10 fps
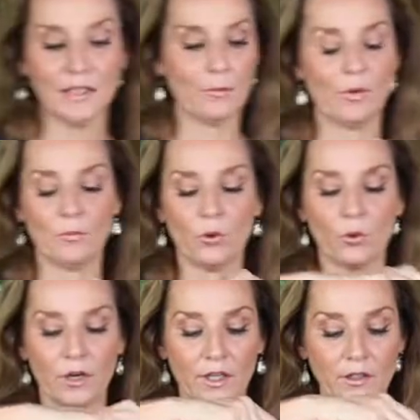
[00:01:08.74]
I'm going to
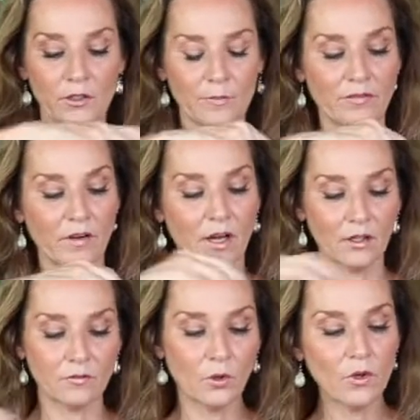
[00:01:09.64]
pour a little bit of
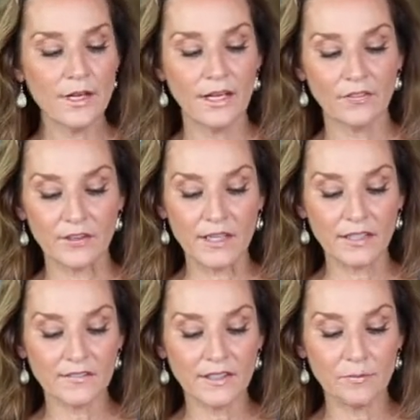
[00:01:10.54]
olive oil. The
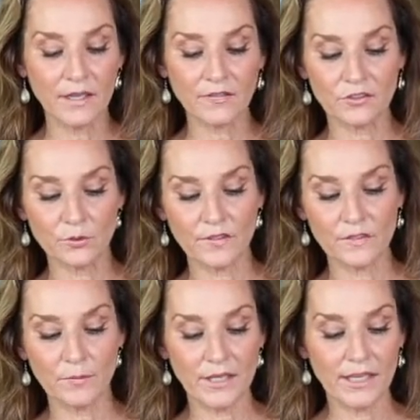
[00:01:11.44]
nice thing about this
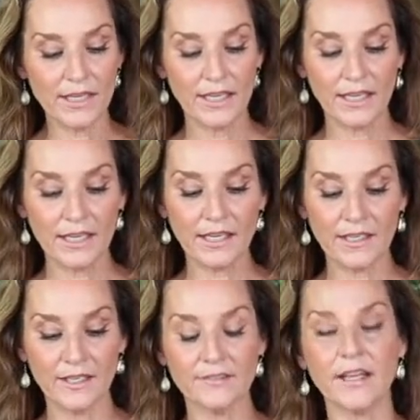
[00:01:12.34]
recipe, it
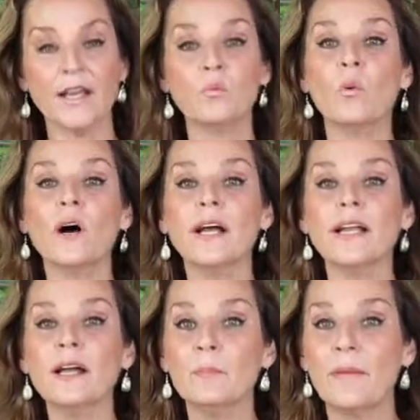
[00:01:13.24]
is a
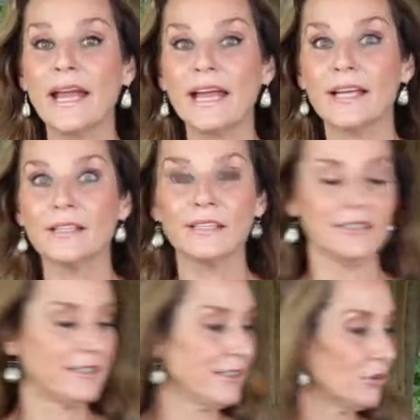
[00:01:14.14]
one pan
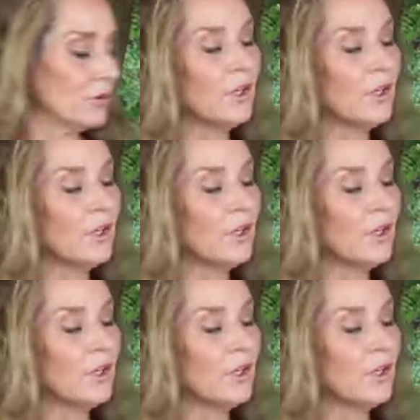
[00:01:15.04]
deal.